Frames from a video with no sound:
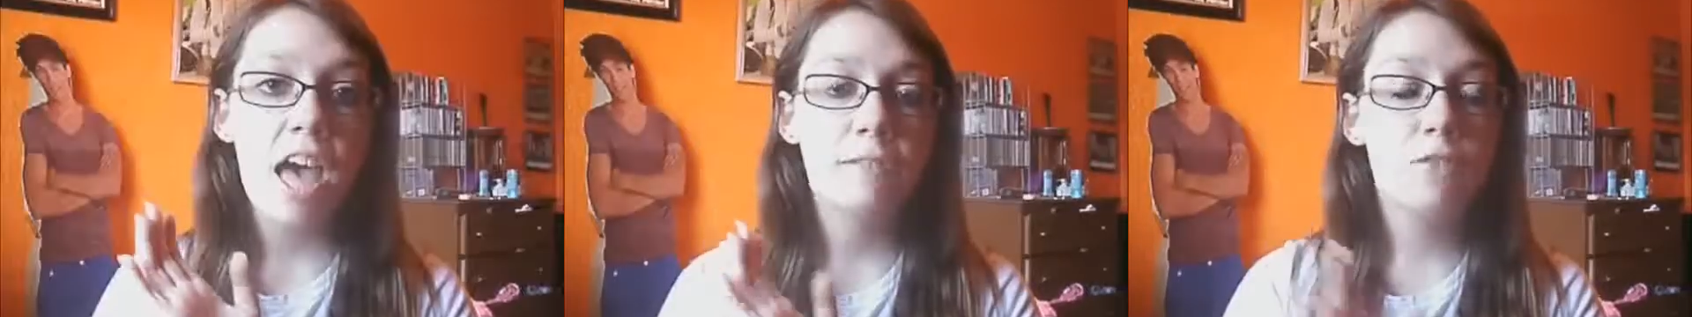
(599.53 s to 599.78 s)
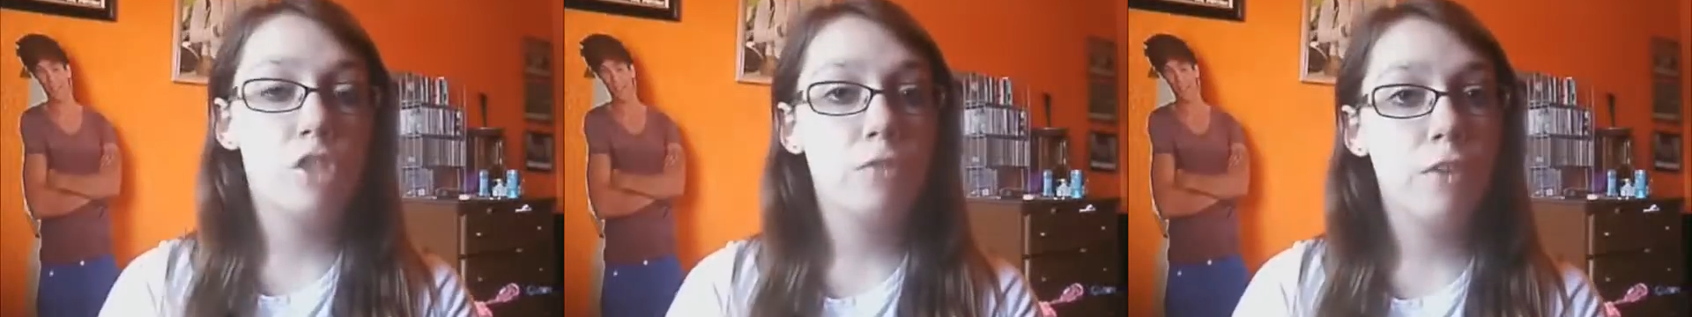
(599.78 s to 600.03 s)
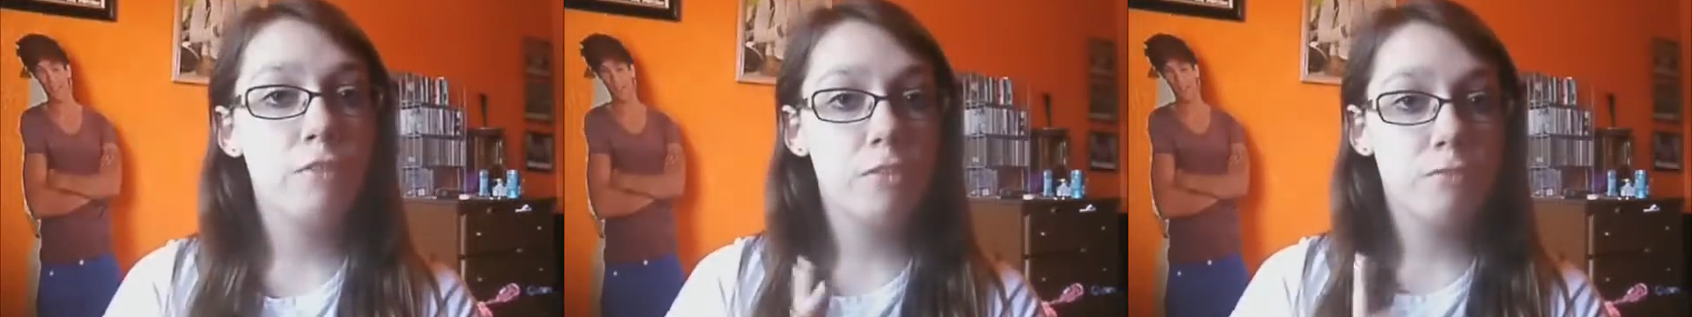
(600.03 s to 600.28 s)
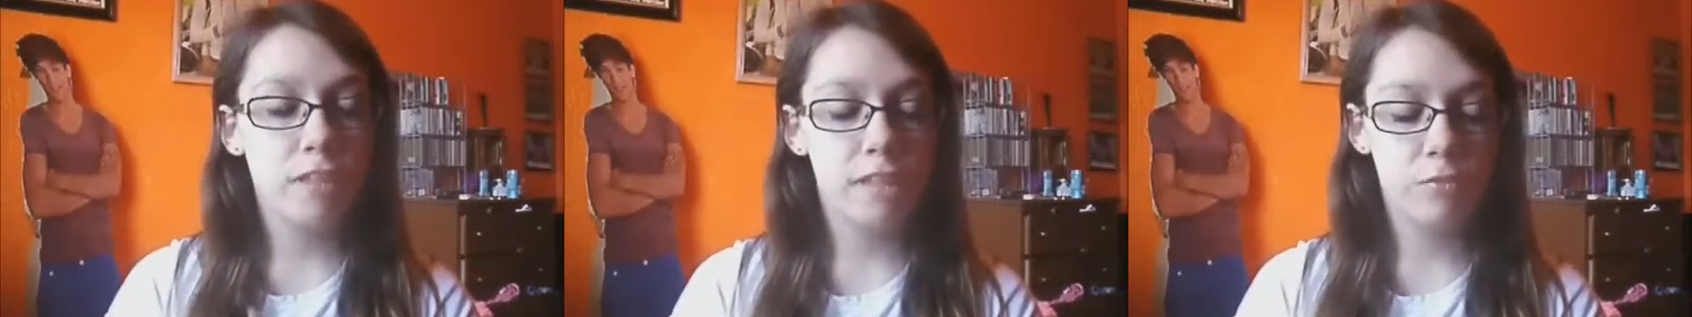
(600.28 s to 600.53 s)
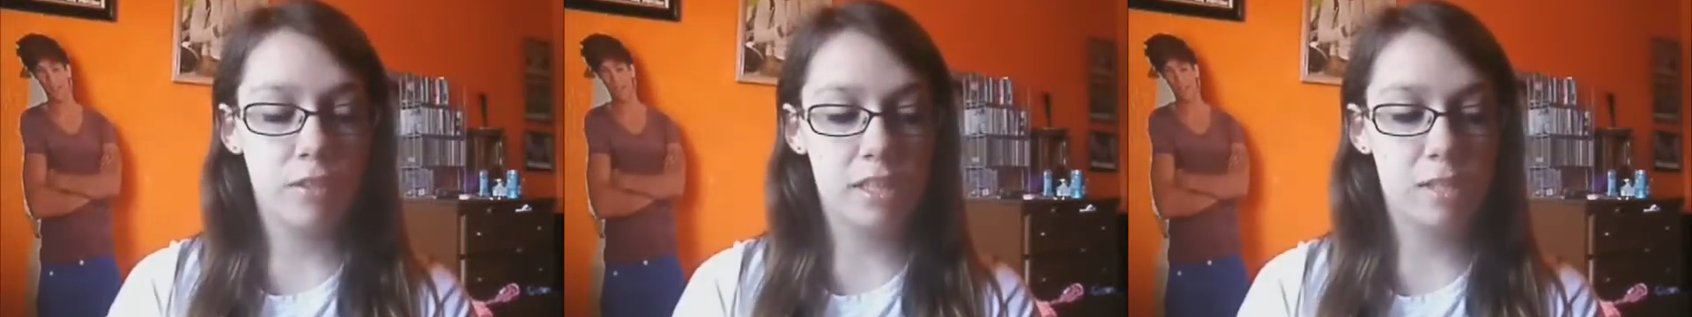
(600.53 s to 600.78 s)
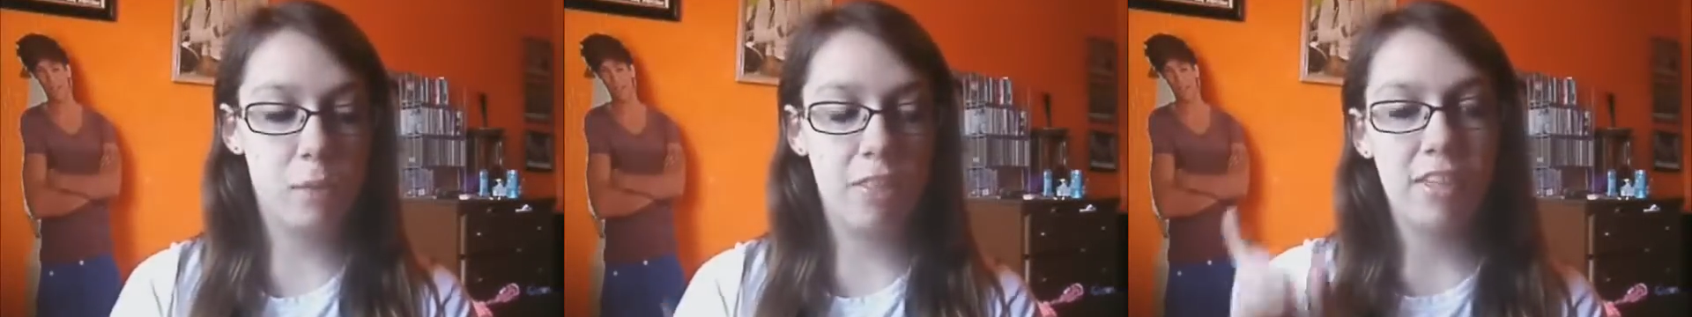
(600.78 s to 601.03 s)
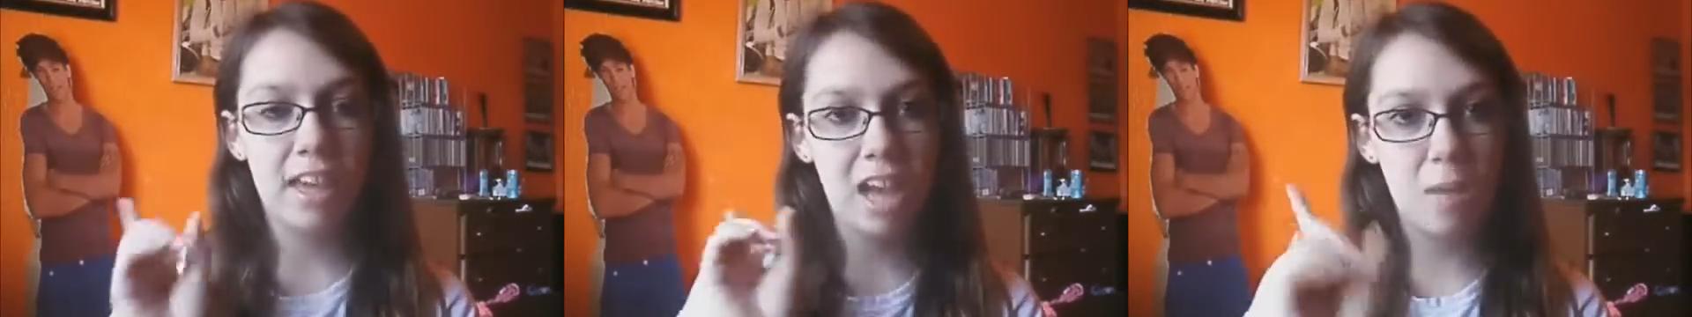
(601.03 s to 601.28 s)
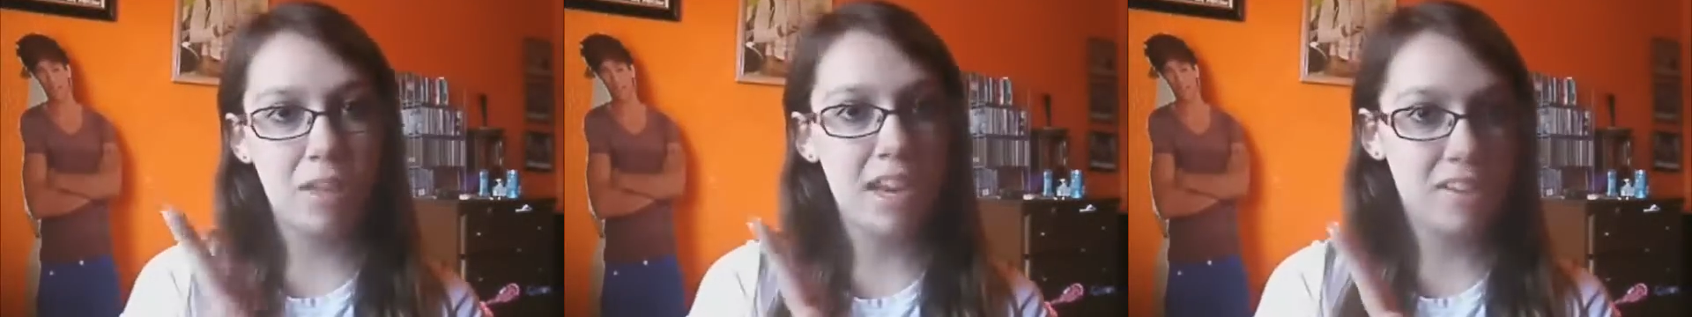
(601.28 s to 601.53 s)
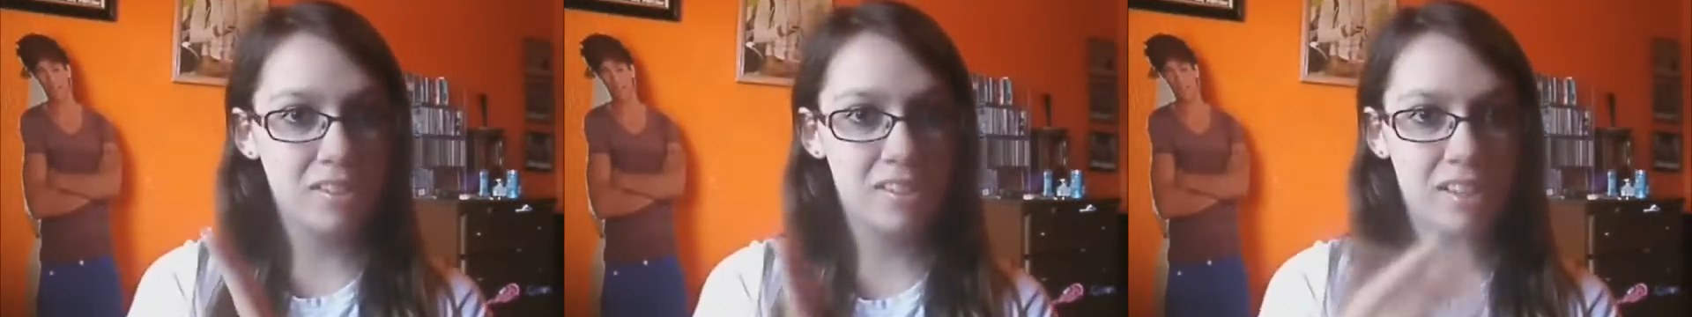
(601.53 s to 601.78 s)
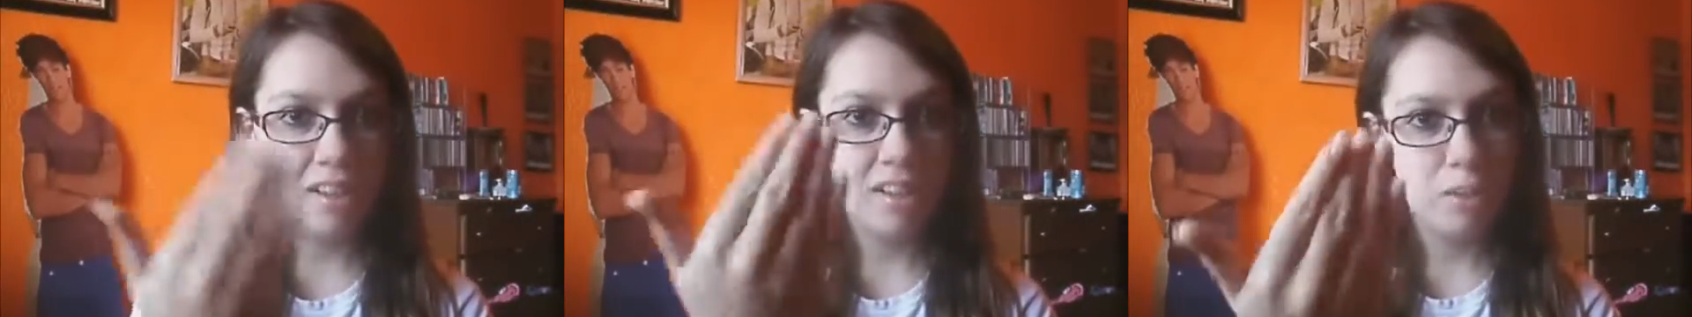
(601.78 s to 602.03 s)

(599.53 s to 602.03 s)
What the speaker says: I have two favorite events for this month. I got my nails done,